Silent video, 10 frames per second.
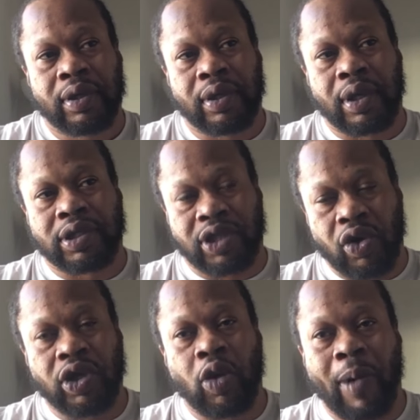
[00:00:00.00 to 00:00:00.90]
And so,
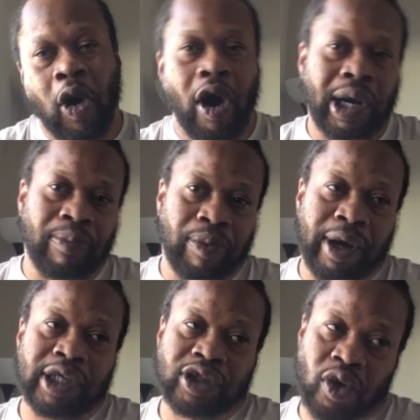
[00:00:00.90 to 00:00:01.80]
my heart and
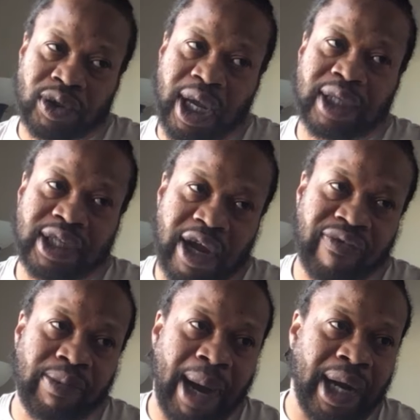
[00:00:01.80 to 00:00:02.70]
prayers goes out to
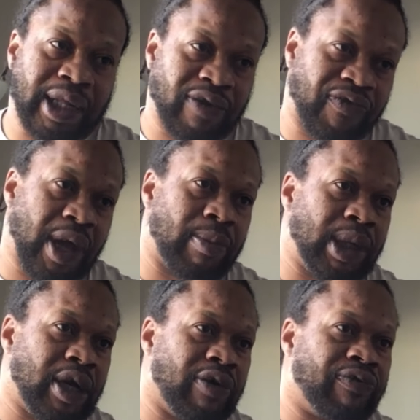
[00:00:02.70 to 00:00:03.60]
everybody, the
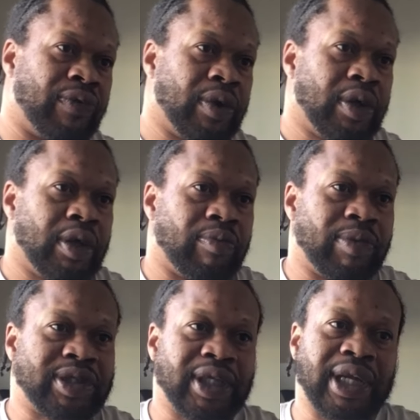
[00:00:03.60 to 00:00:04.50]
family of
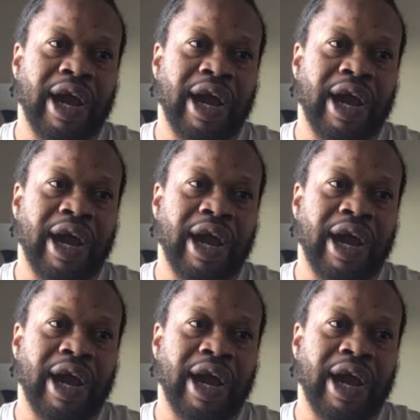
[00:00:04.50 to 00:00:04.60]
Mr.